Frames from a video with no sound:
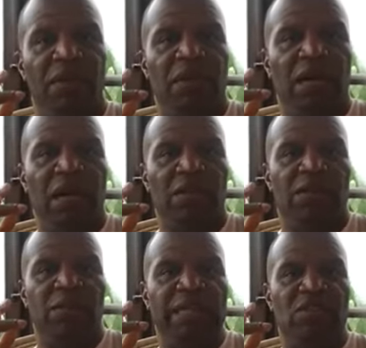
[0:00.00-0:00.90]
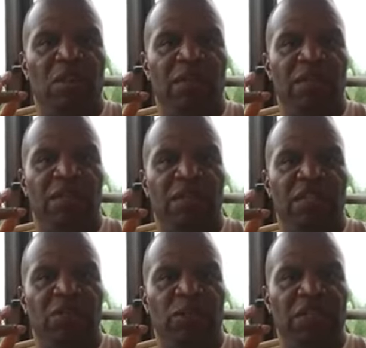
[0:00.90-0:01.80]
Uh, he's talking about the
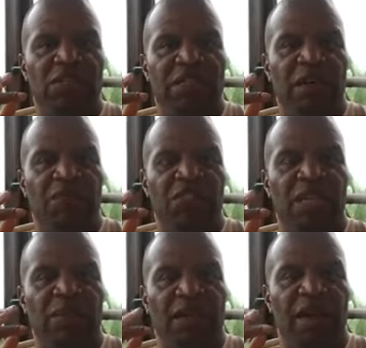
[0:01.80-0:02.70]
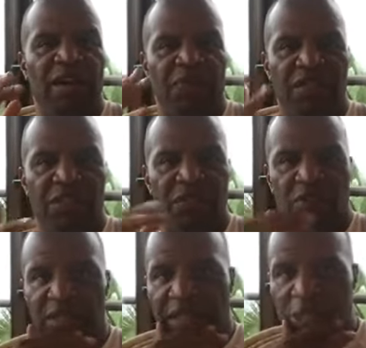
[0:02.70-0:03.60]
difference between self-esteem and confidence, Jennifer
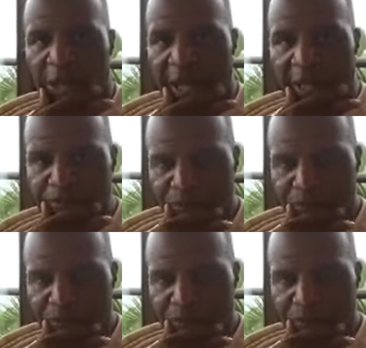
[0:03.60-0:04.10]
says. Okay.